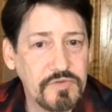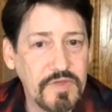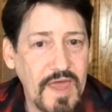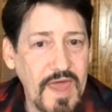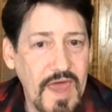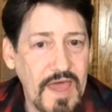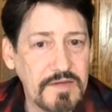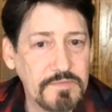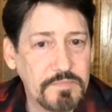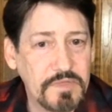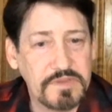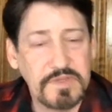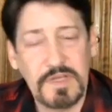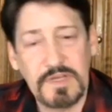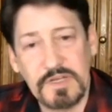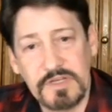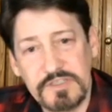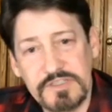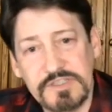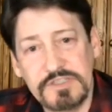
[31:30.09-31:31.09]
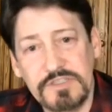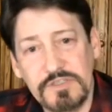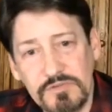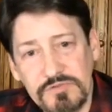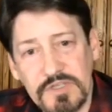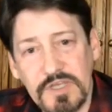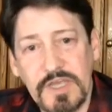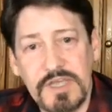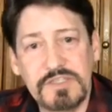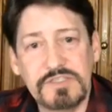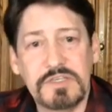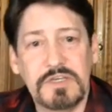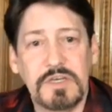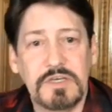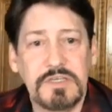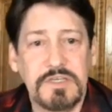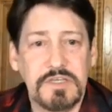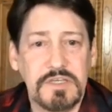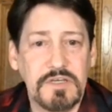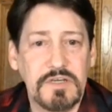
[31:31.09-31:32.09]
I could do that, but then it still
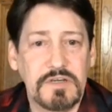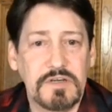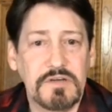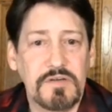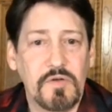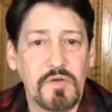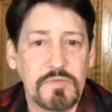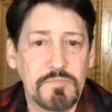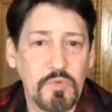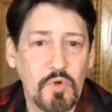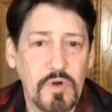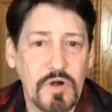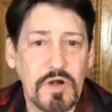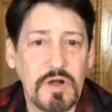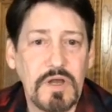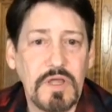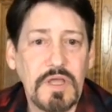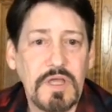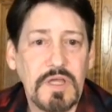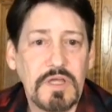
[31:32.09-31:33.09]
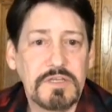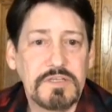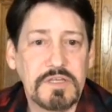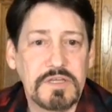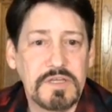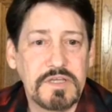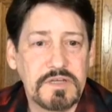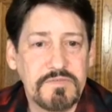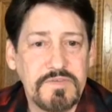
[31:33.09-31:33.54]
takes a year or more